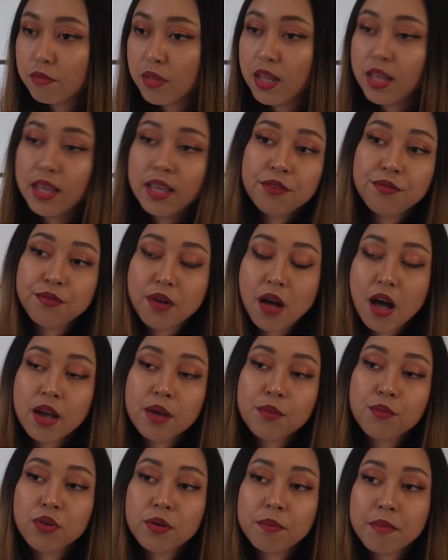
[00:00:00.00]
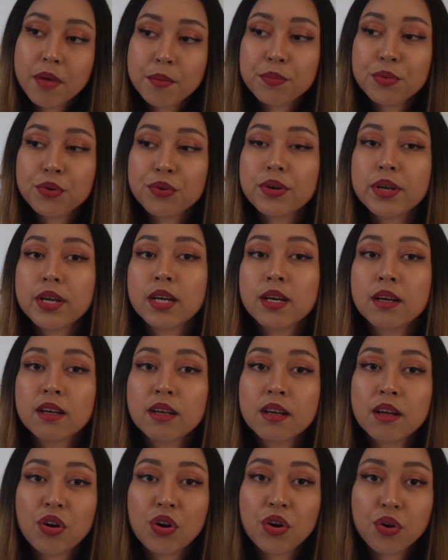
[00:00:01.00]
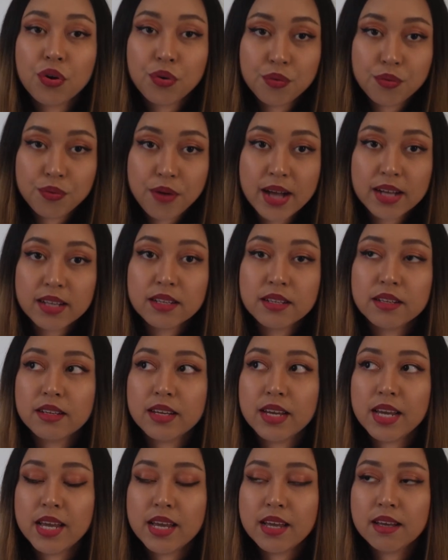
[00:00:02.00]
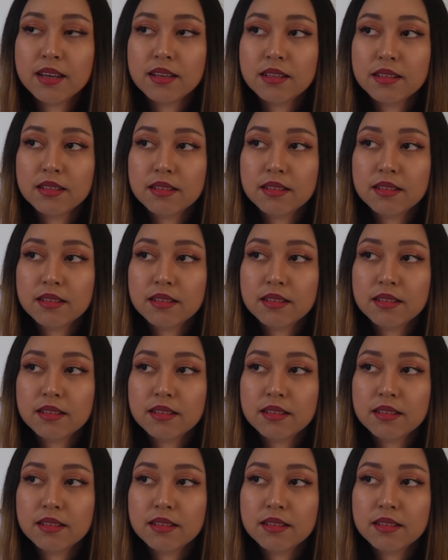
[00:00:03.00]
If I'm remembering correctly,